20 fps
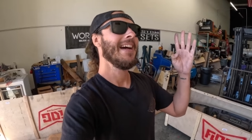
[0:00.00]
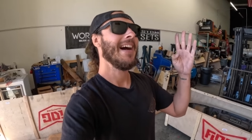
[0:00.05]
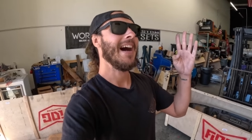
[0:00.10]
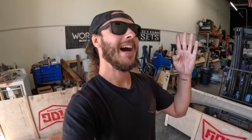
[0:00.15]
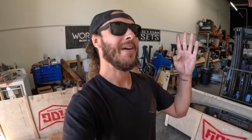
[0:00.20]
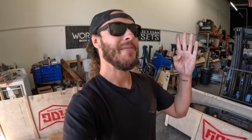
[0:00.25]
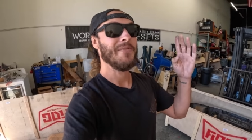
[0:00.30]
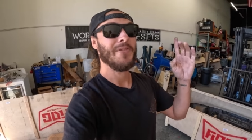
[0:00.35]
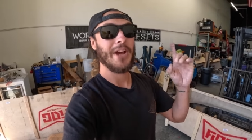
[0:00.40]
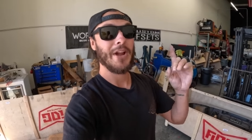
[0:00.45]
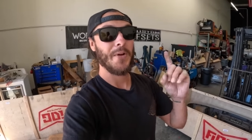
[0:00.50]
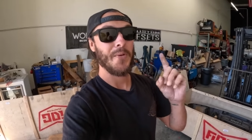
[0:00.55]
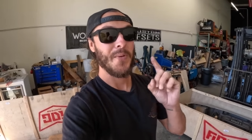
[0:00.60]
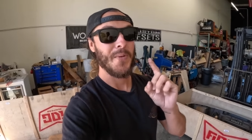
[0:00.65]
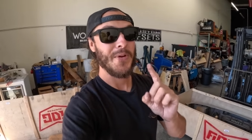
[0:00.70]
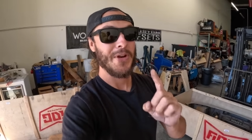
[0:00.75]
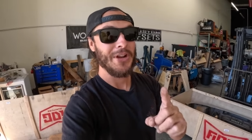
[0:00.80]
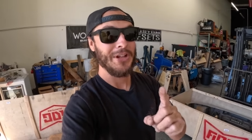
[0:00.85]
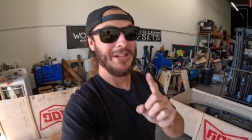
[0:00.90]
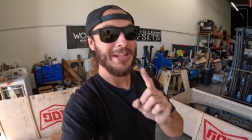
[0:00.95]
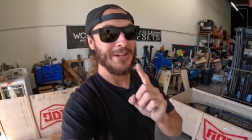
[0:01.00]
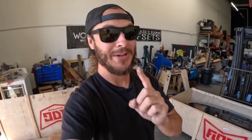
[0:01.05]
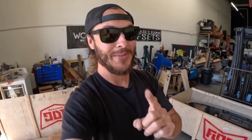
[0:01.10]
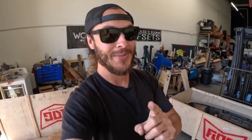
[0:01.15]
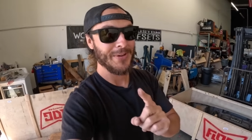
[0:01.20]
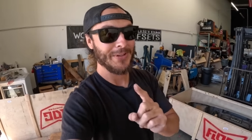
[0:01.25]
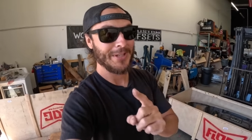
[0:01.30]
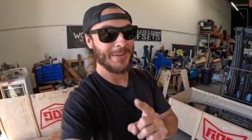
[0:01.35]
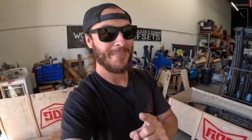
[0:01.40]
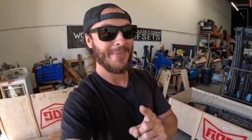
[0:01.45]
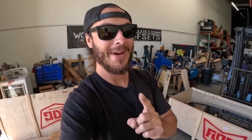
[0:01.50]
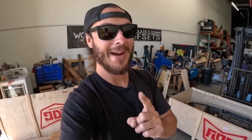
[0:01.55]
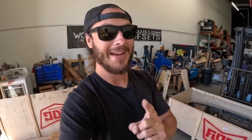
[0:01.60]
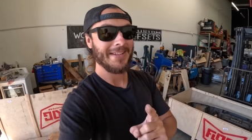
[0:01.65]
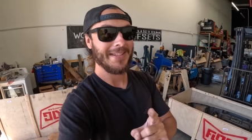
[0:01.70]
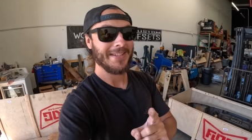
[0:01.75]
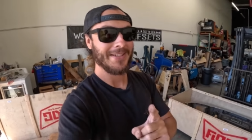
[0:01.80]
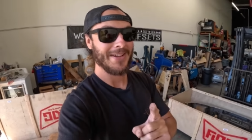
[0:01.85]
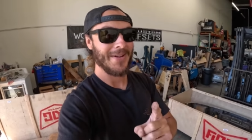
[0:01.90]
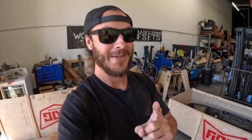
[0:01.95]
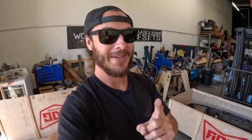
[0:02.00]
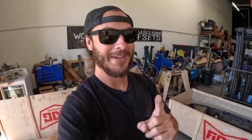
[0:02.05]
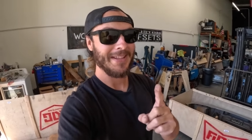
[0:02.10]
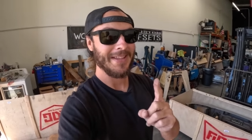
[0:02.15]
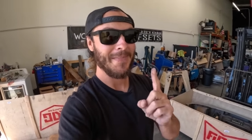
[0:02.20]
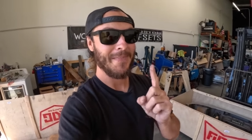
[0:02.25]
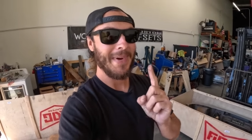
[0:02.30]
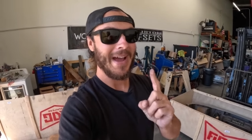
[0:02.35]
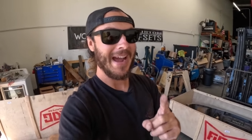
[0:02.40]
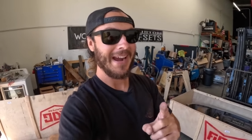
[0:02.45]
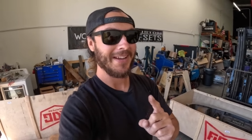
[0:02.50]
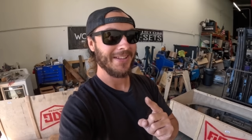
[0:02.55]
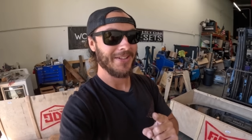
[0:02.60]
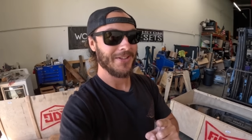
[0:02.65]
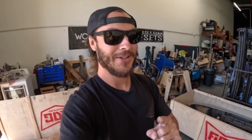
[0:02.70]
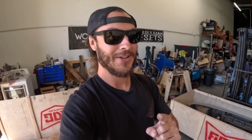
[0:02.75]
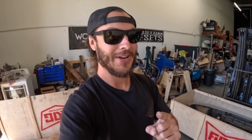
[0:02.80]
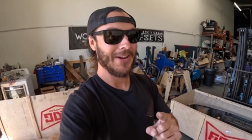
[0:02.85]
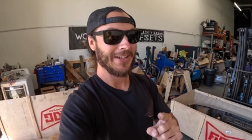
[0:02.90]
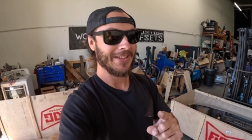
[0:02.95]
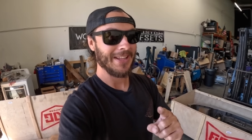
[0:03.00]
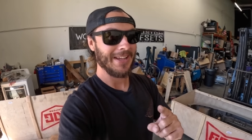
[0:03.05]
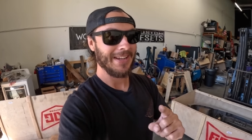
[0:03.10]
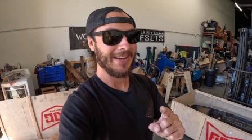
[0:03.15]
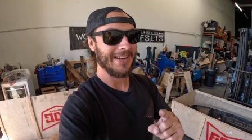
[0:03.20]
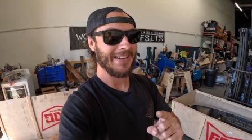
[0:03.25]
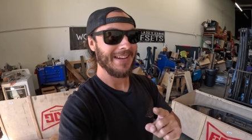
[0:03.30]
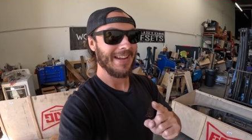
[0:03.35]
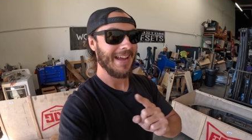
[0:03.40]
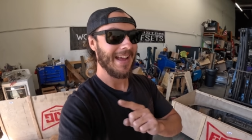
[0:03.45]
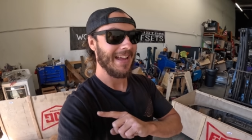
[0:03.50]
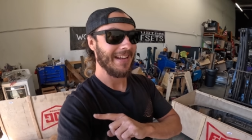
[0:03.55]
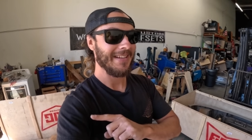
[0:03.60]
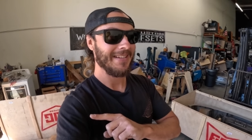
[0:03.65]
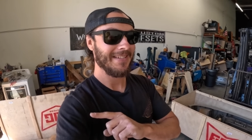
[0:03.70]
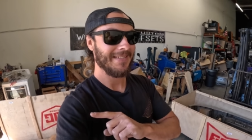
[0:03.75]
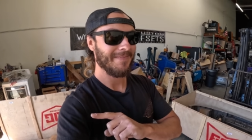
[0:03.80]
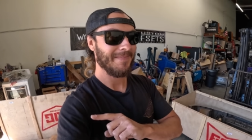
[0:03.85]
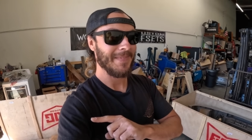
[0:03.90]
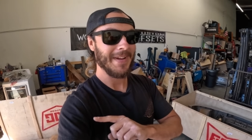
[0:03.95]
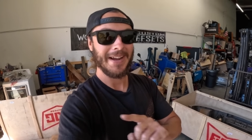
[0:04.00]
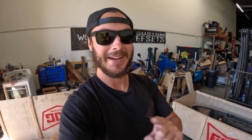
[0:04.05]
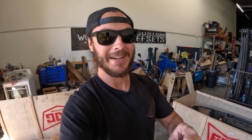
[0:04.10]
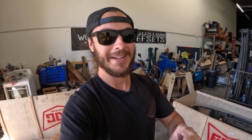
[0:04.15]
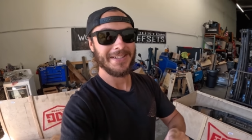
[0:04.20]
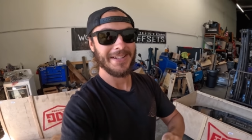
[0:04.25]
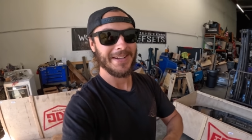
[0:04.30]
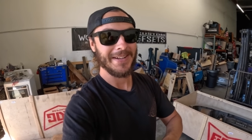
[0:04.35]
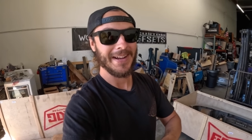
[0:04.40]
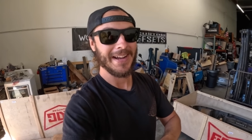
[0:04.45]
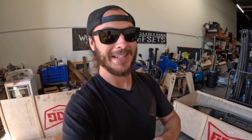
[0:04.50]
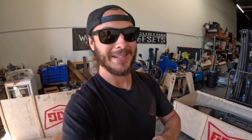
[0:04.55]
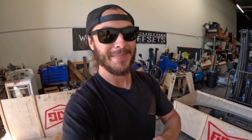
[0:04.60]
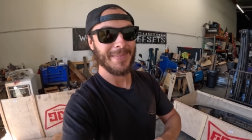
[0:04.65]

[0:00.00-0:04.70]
Uh, we've got a really cool surprise that's going in the back of the truck that I'm not gonna tell you guys